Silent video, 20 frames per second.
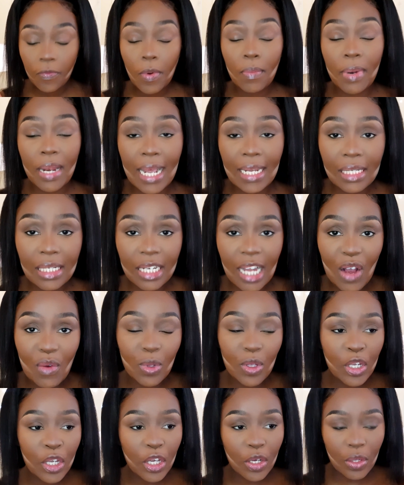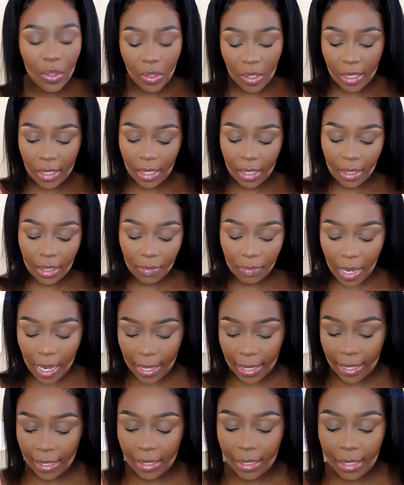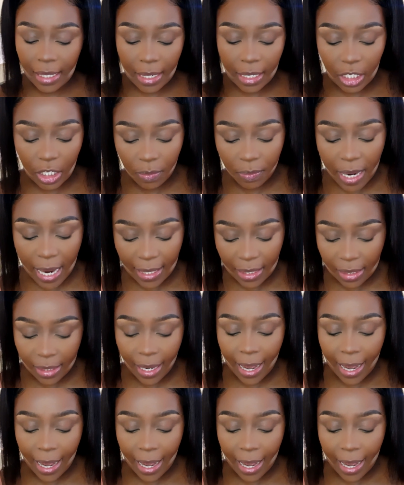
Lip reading: For blush, I will use my signature blush,